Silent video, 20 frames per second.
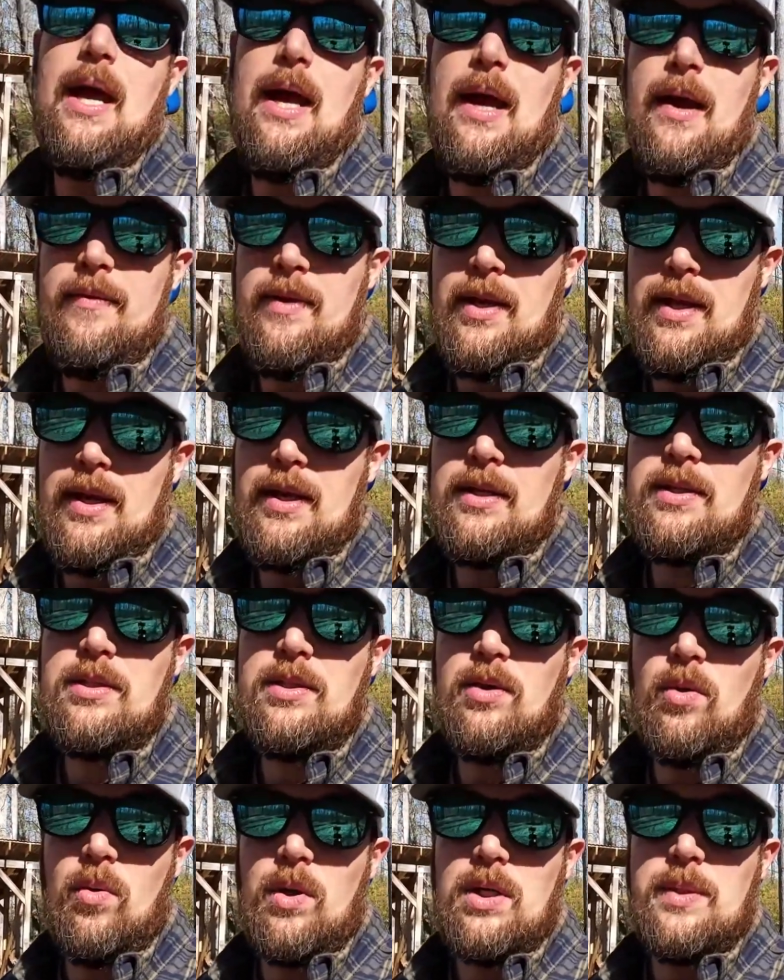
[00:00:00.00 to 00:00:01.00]
I have that
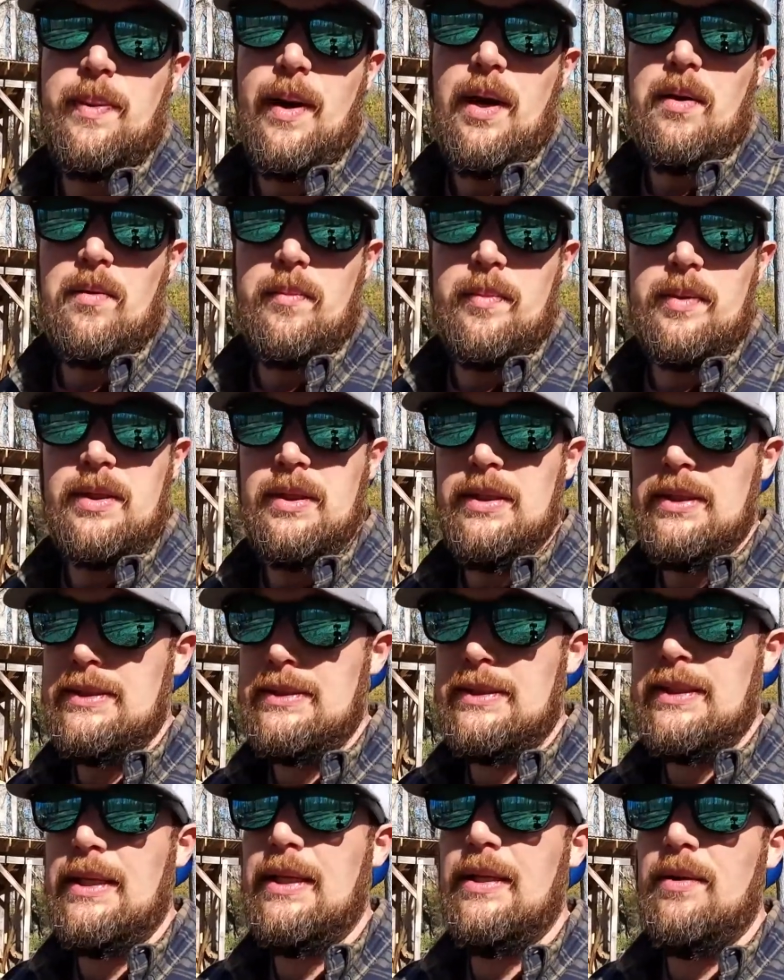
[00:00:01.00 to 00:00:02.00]
extra horsepower,
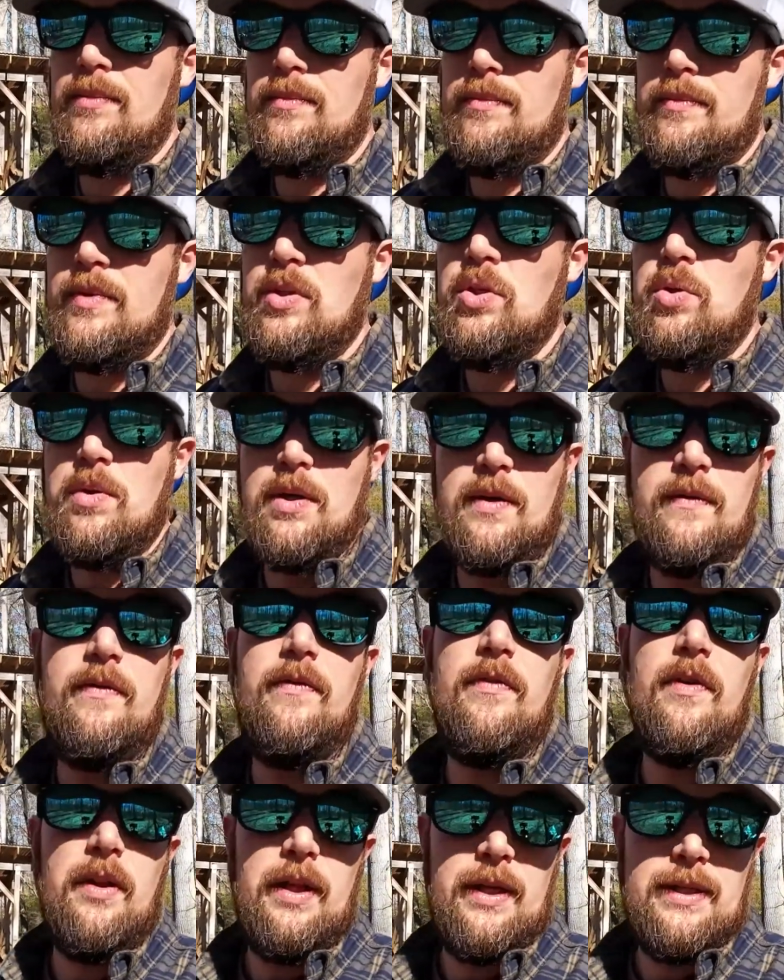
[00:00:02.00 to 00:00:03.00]
because you can
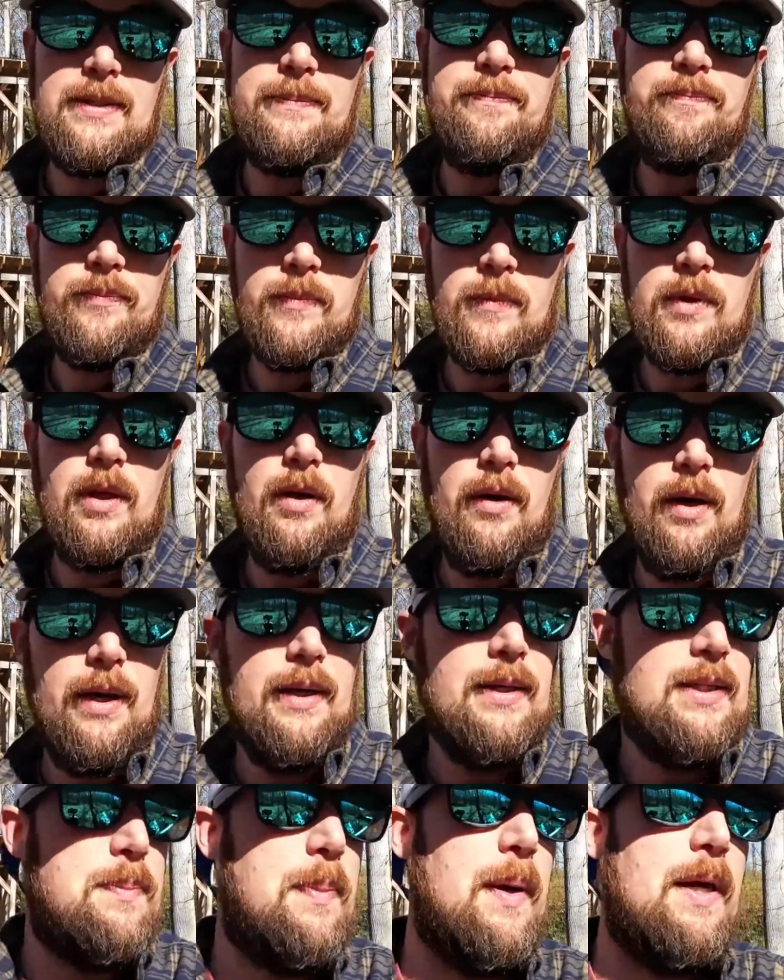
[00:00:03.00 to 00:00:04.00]
feel it. All
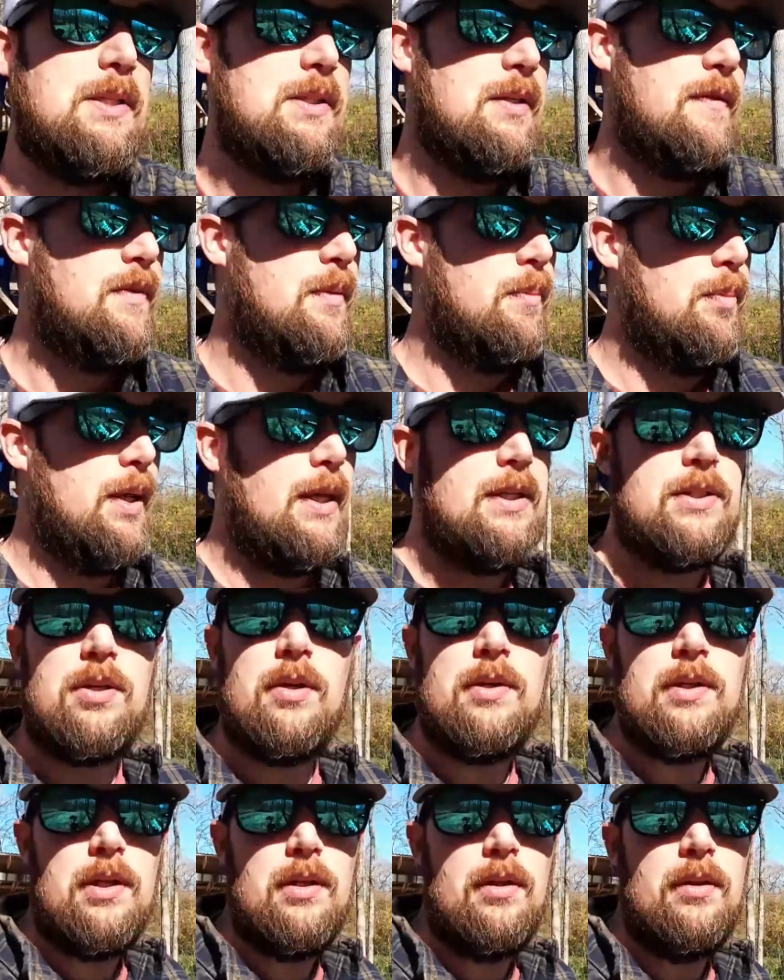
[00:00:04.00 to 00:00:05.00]
right, especially if your blade's
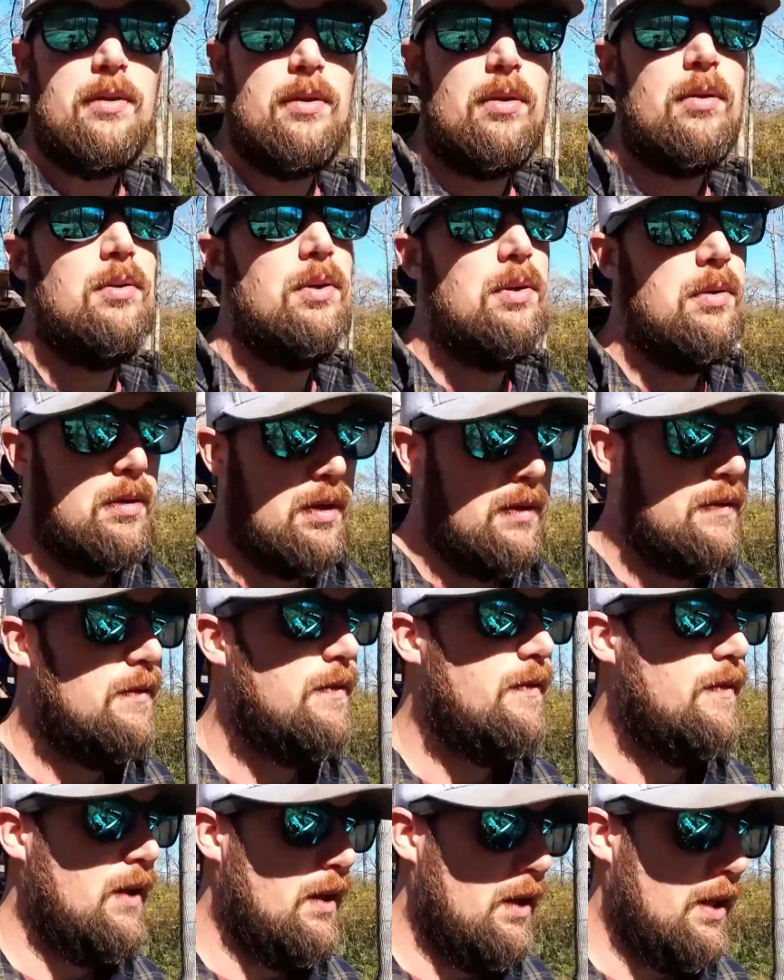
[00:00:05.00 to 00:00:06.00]
starting to get a little dull, you can
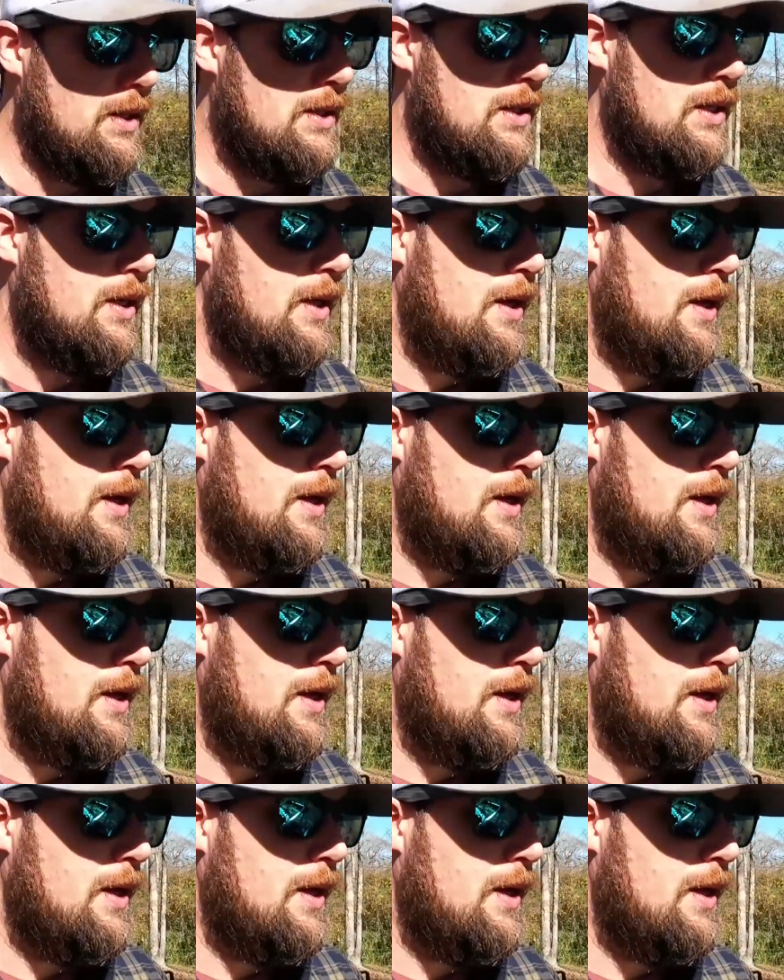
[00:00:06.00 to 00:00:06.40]
feel it.